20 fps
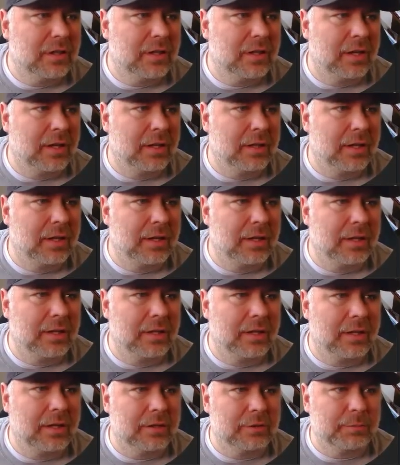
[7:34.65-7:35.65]
And
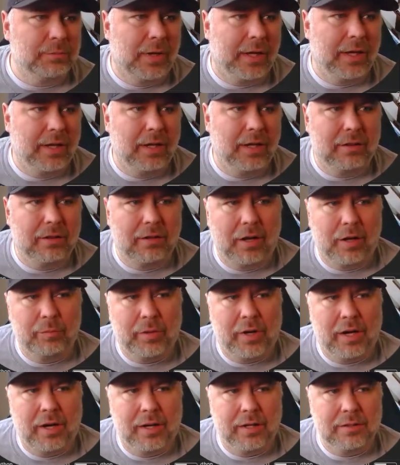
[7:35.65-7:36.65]
then there's my
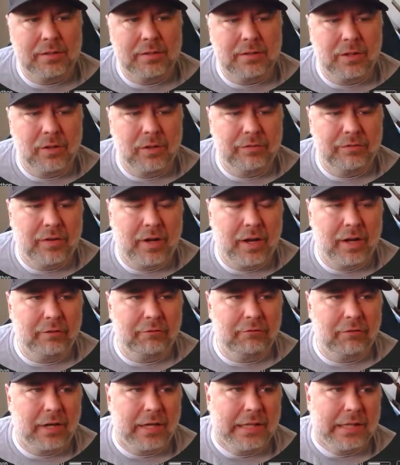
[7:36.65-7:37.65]
init.py. So if I
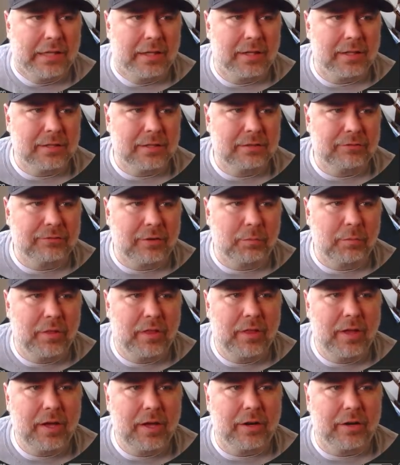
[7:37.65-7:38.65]
run this from
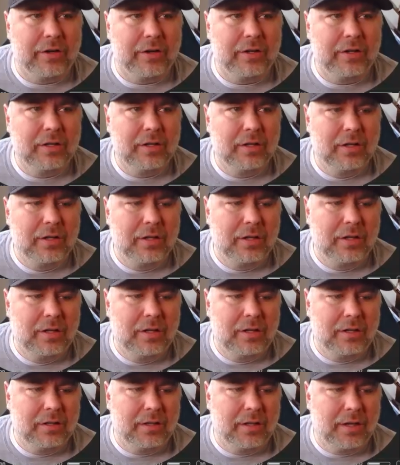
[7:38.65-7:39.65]
there,
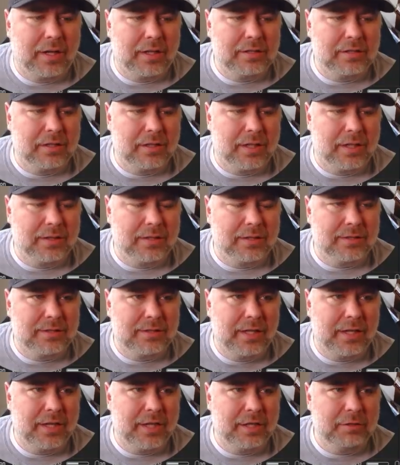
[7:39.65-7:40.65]
then I should get the
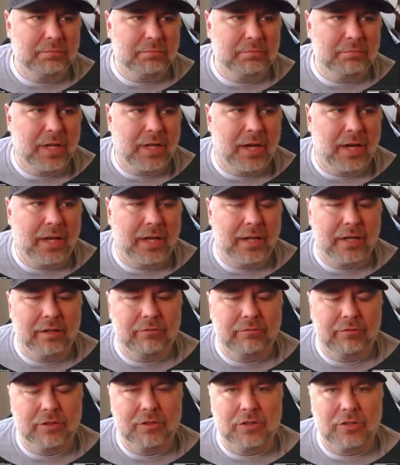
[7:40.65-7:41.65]
same kind
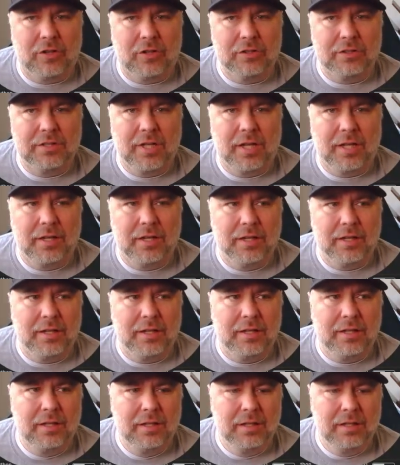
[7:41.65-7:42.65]
of results I
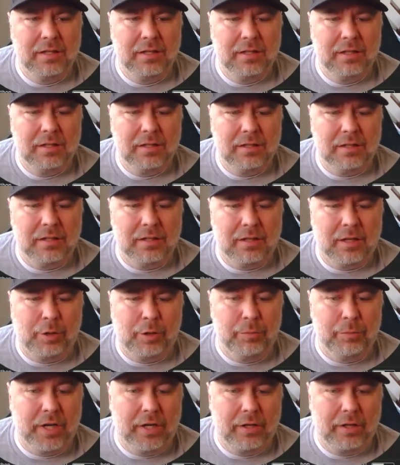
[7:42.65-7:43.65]
did a
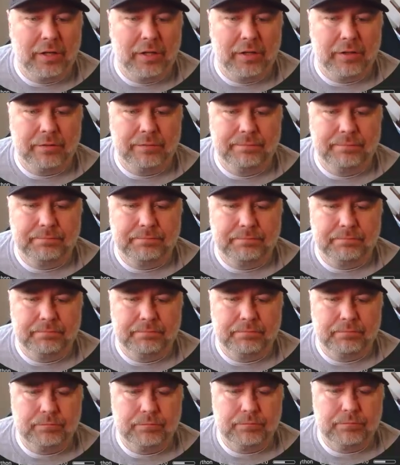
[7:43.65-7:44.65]
minute ago.
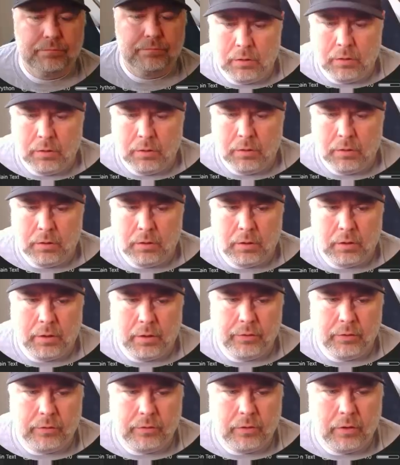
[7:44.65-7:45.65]
All
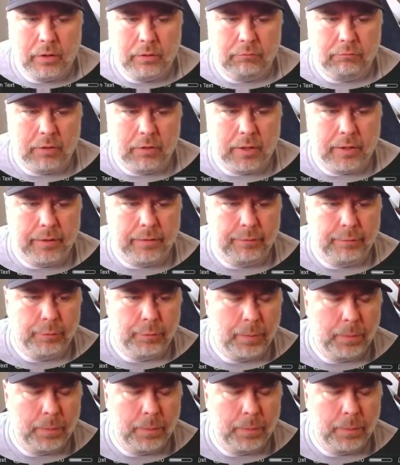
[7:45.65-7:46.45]
right, so let's go ahead and run it.